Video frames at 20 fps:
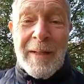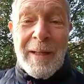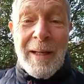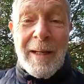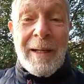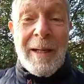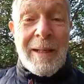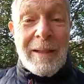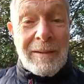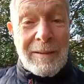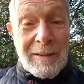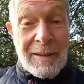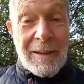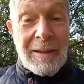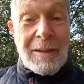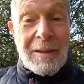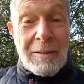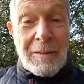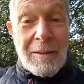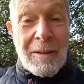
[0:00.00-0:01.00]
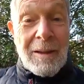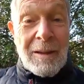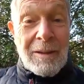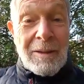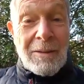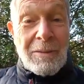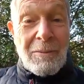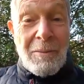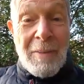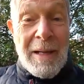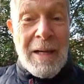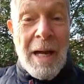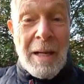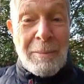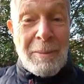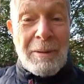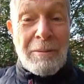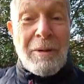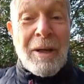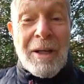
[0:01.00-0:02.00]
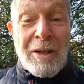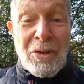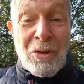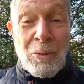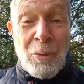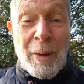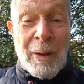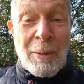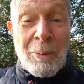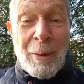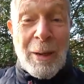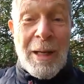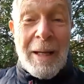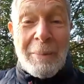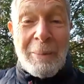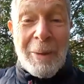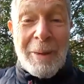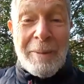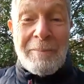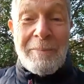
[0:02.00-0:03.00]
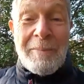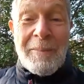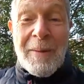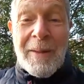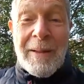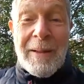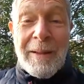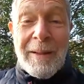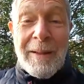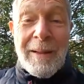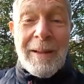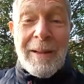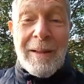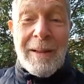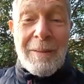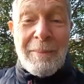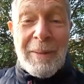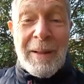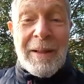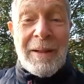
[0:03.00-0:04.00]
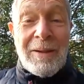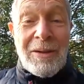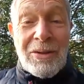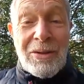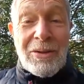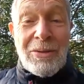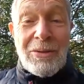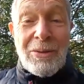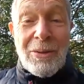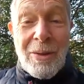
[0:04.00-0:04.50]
And it may not be fixed when it will happen. It depends to a